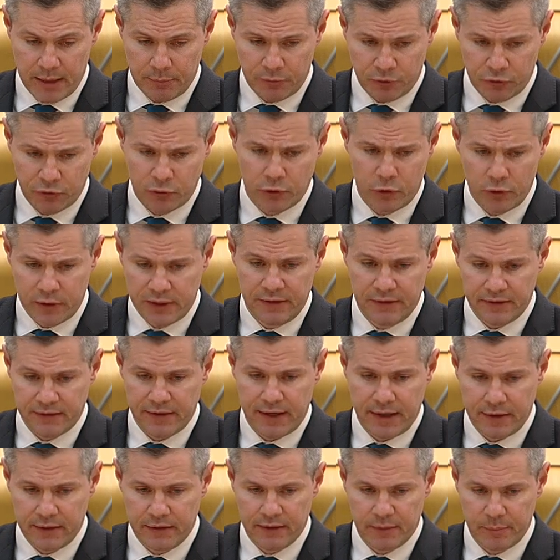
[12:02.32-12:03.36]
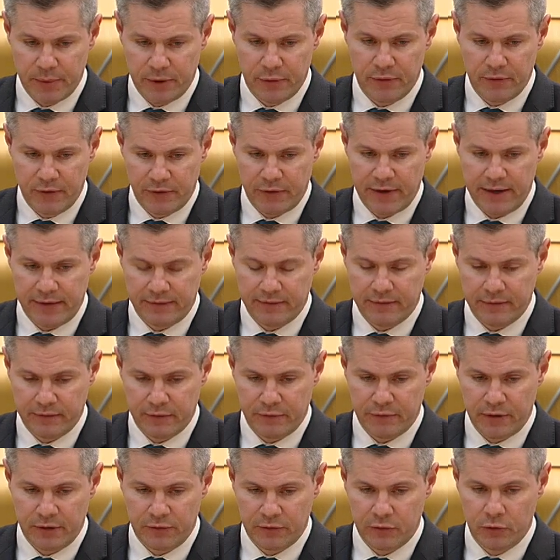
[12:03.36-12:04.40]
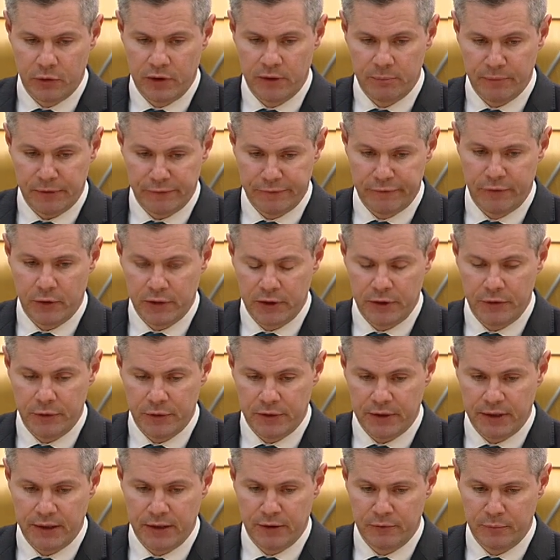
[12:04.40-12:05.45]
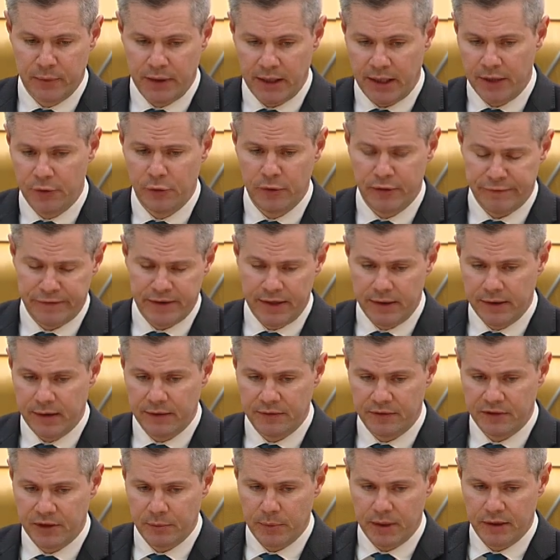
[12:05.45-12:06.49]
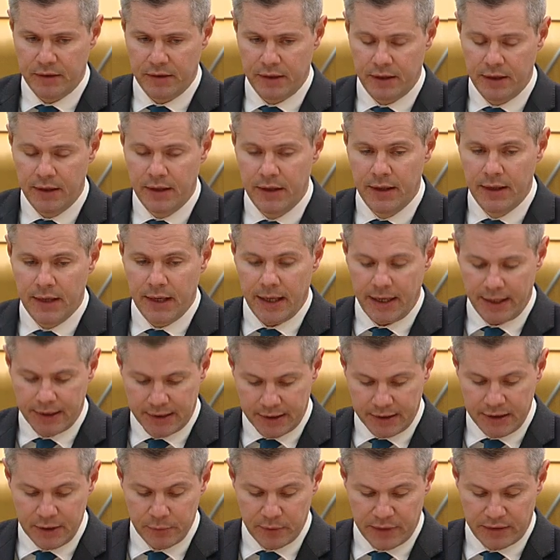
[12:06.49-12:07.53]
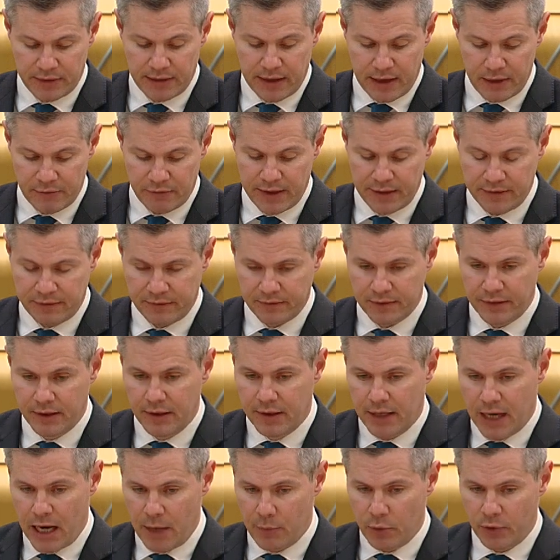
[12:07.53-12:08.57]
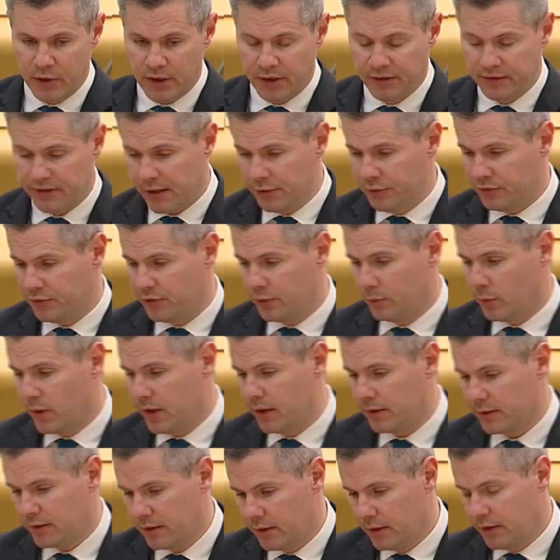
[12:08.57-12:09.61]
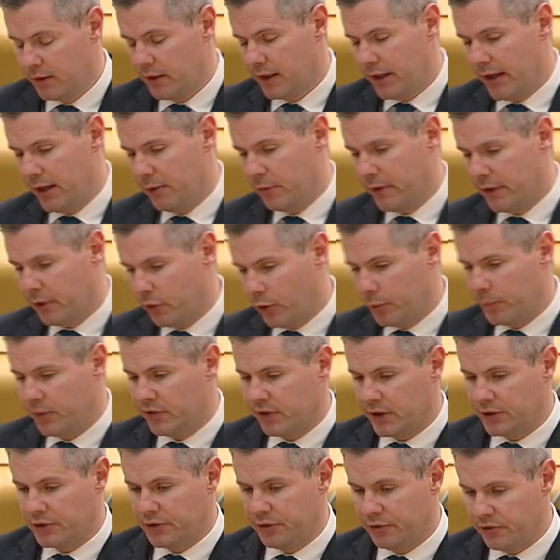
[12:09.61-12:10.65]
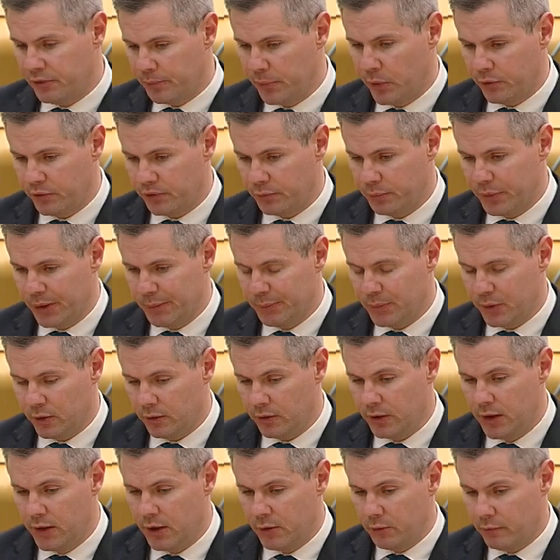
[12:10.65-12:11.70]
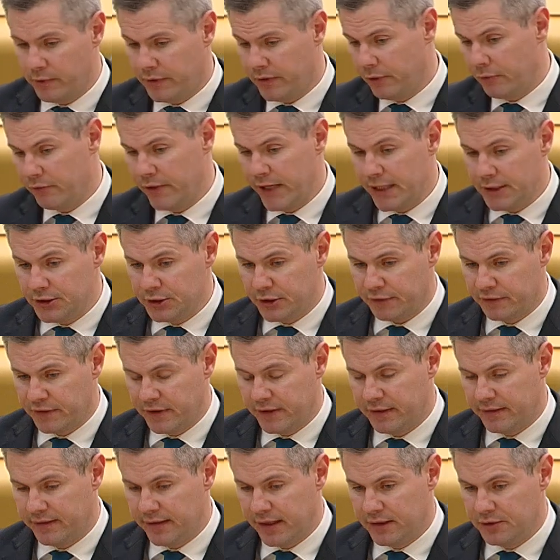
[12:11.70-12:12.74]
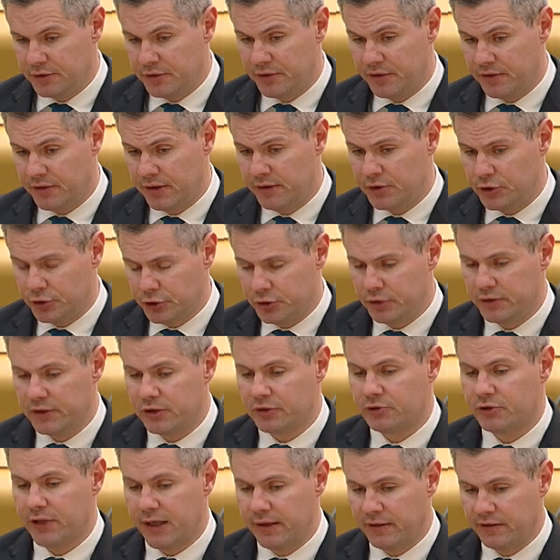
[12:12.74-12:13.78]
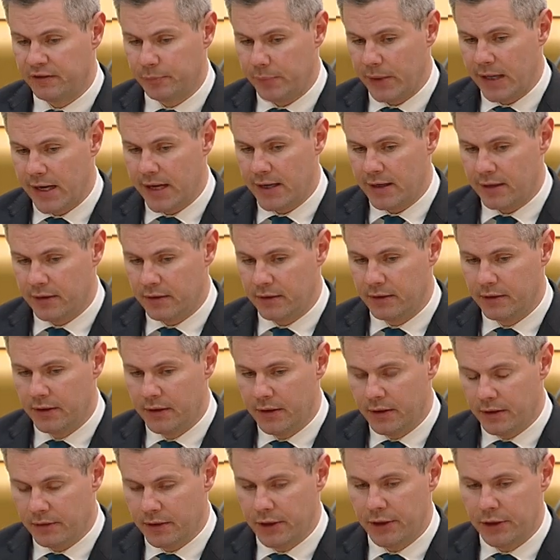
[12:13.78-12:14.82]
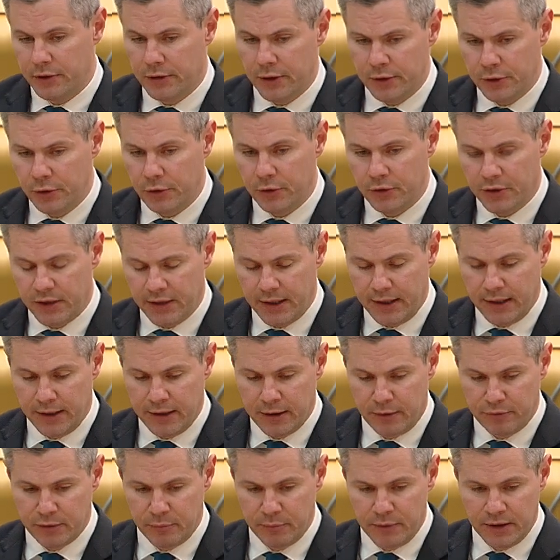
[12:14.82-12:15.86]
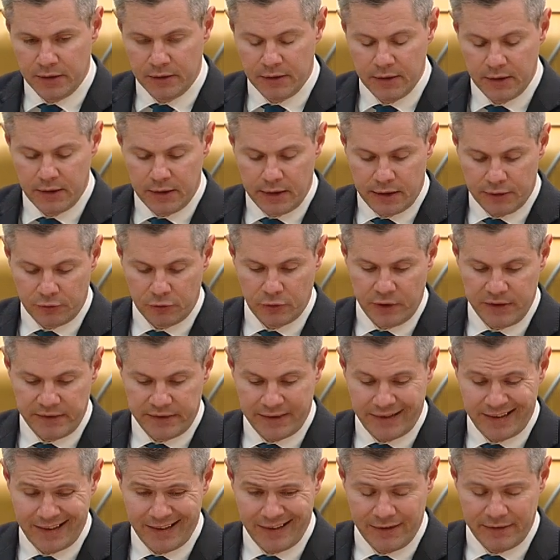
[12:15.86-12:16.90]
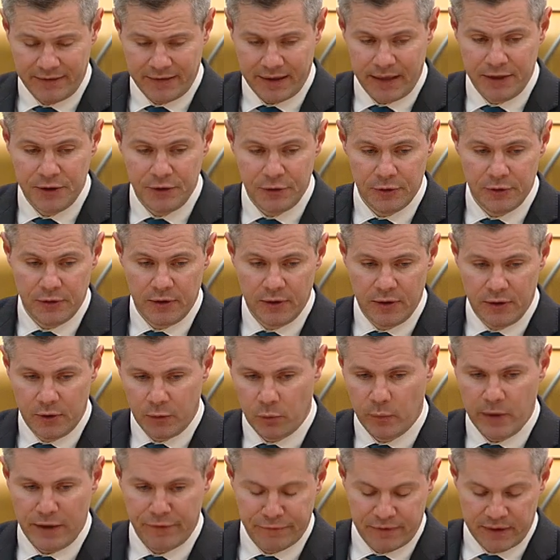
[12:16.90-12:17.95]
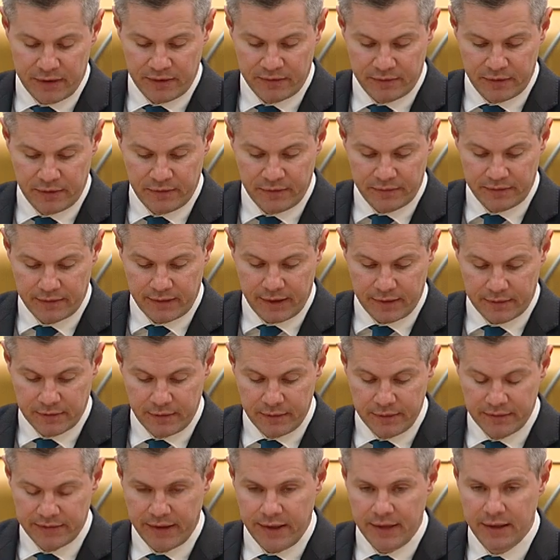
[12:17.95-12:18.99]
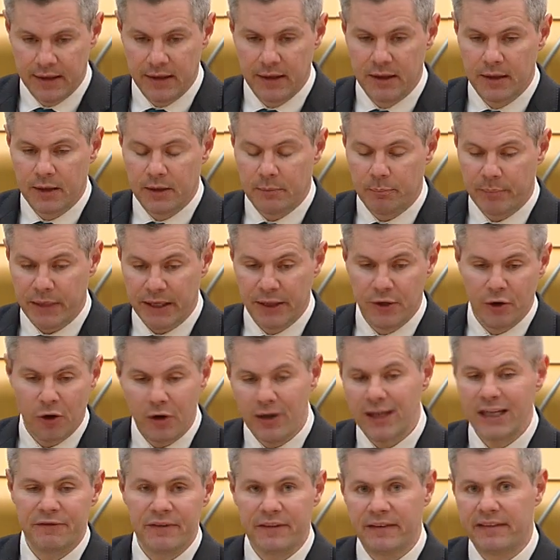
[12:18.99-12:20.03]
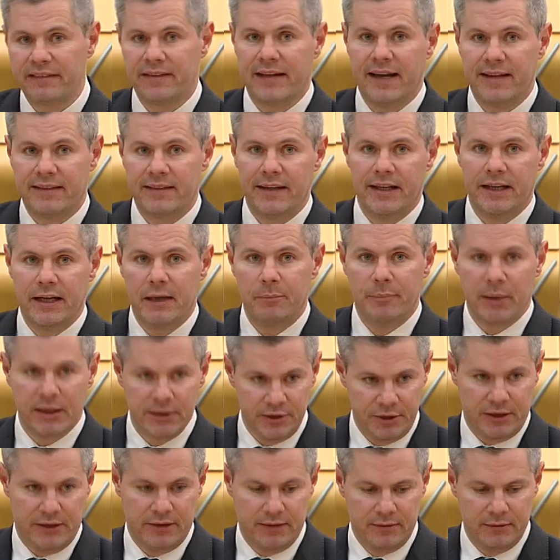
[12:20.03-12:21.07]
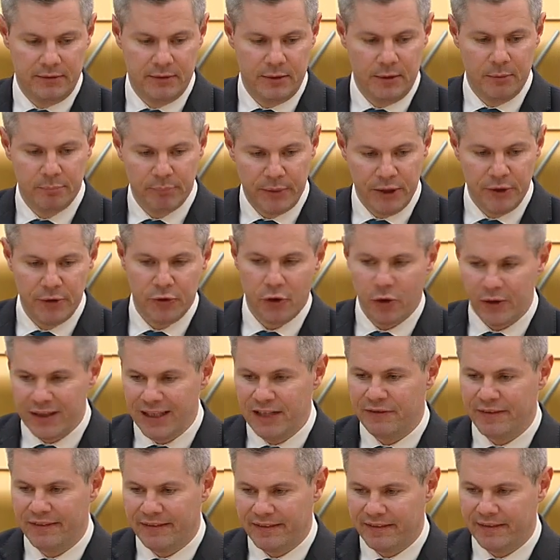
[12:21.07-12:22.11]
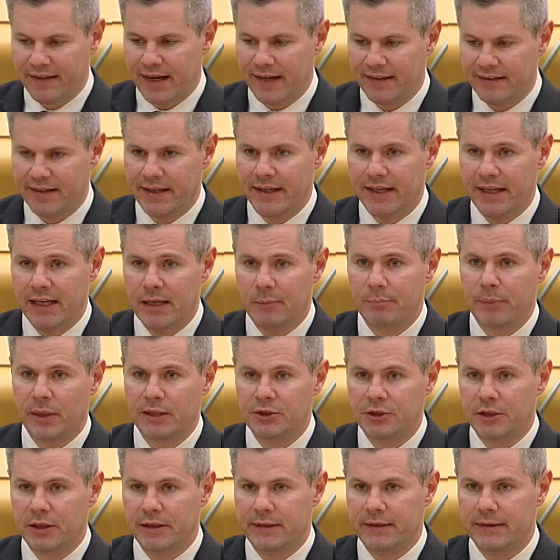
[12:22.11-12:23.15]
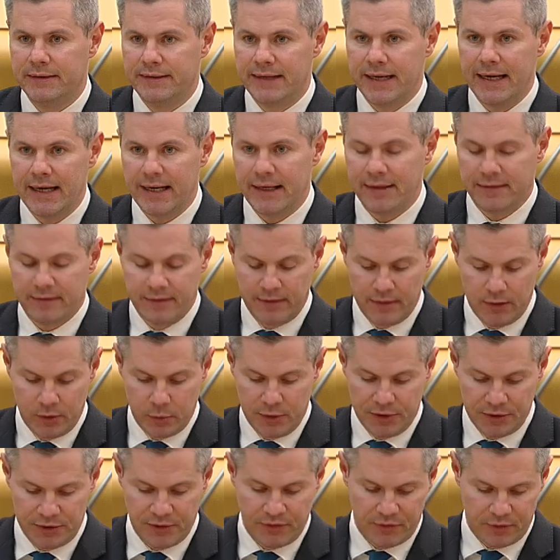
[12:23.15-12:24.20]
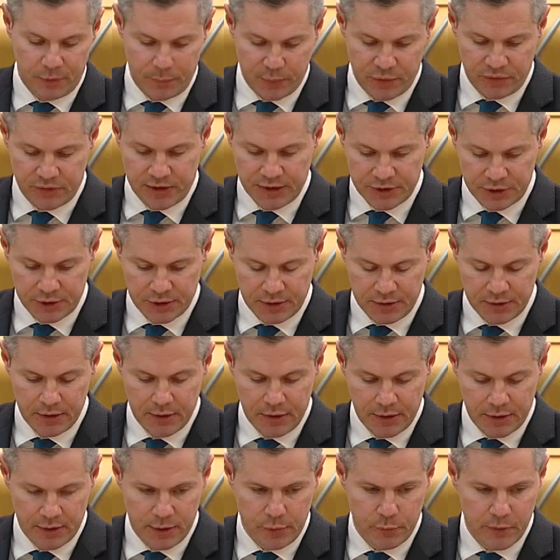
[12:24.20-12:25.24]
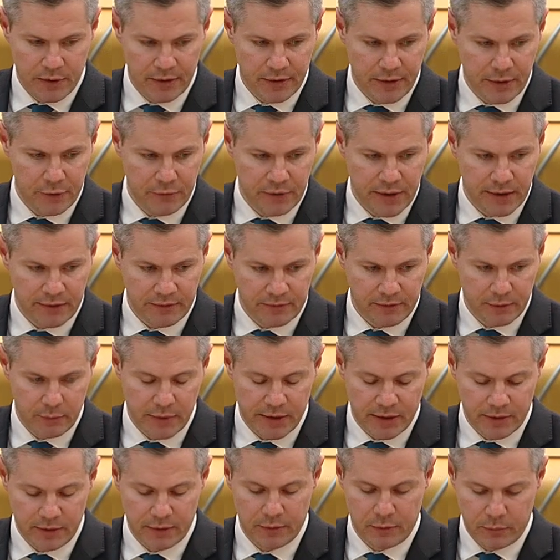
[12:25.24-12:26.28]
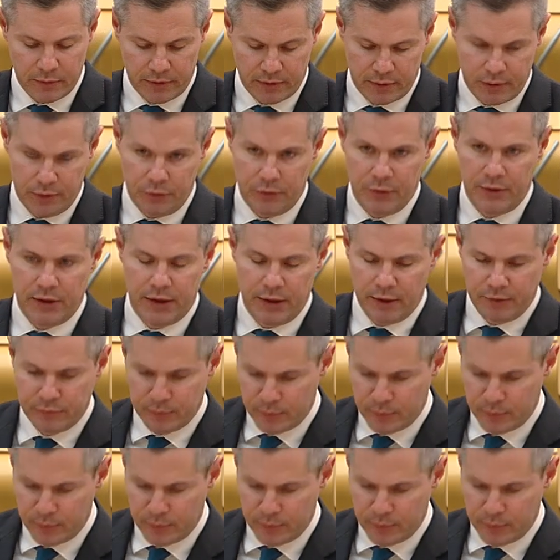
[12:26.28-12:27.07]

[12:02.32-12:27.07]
But I am so concerned about the risks of us going before the UK government. I know the Finance Committee agree with that risk and will continue to work with opposition spokespeople with a range of contingencies should it transpire that the UK government is going to continue with this uncertainty by not even setting a budget, but not even setting a budget date, which is the position that we're now wrestling with the UK